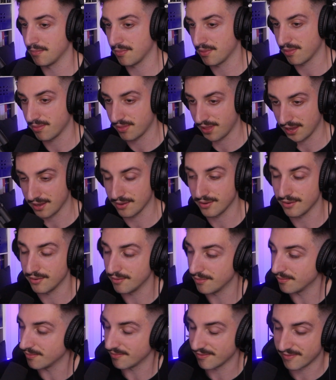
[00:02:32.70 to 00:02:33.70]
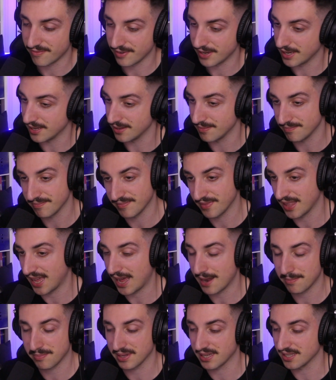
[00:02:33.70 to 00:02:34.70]
Thank you for
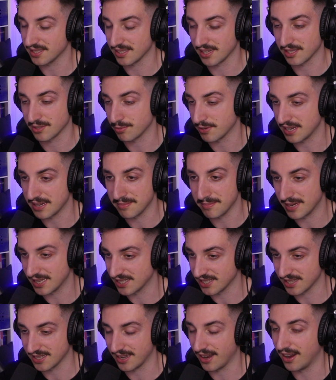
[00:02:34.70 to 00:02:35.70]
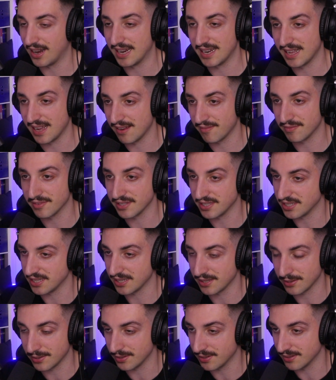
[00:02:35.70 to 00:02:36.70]
that, because I swear he makes a guide every
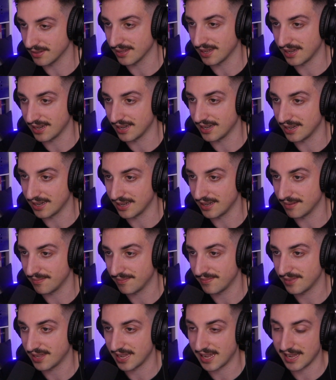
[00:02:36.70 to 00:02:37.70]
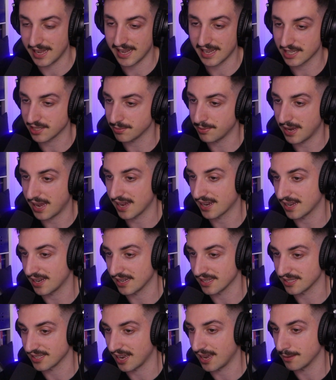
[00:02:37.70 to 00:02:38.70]
single X-Pack, and
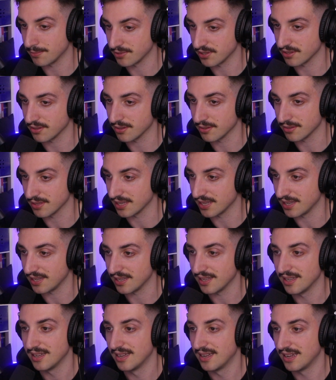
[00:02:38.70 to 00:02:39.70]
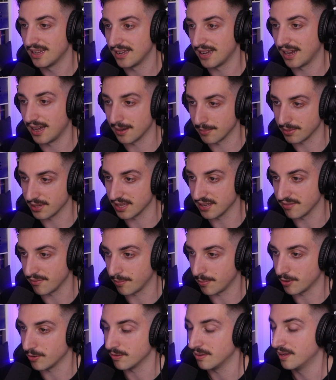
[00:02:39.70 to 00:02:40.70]
it's absolutely
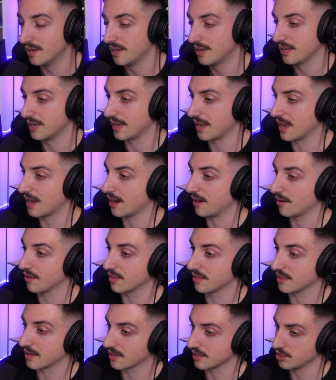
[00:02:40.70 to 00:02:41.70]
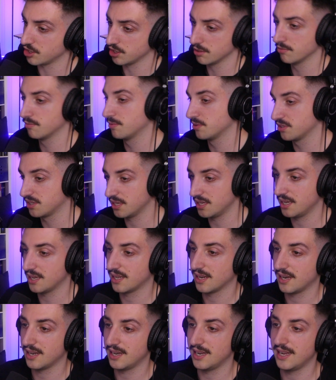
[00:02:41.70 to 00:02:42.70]
unbelievable. Now, the consumables that you're
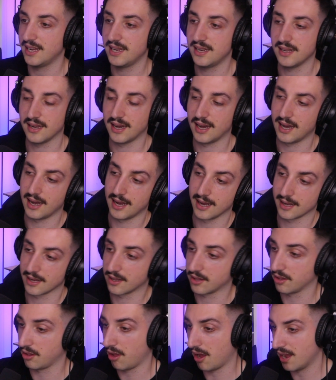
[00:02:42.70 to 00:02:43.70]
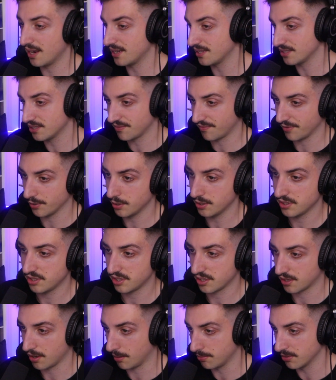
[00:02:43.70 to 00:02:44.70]
going to need are gliders
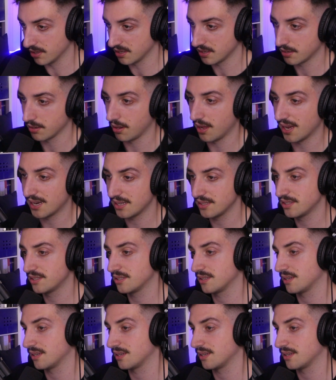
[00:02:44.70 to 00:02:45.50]
first, goblin gliders.